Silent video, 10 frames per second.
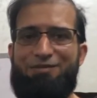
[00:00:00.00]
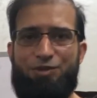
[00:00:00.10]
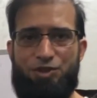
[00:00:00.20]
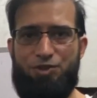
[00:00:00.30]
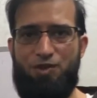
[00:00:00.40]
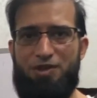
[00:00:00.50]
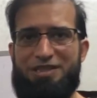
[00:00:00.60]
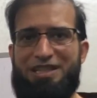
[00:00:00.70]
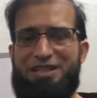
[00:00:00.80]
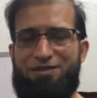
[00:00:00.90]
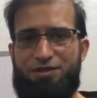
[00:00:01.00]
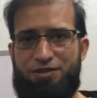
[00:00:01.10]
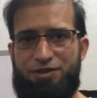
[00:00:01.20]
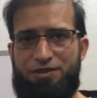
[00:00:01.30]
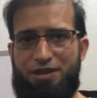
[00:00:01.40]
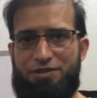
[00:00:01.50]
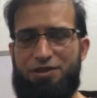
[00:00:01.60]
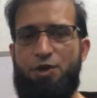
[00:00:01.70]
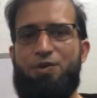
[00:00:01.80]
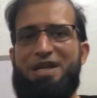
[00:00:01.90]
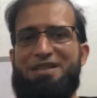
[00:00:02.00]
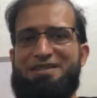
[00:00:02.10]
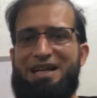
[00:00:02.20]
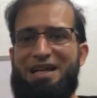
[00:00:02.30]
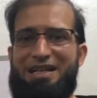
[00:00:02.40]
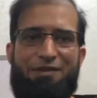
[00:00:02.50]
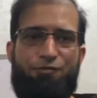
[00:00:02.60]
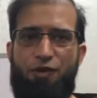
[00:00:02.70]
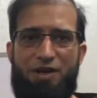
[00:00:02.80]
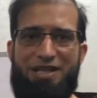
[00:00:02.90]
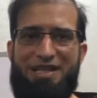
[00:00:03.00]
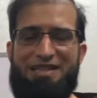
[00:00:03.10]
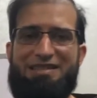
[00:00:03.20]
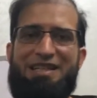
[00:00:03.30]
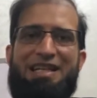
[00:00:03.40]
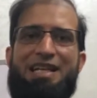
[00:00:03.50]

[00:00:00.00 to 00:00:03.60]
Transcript: which is causing slowness and fogginess.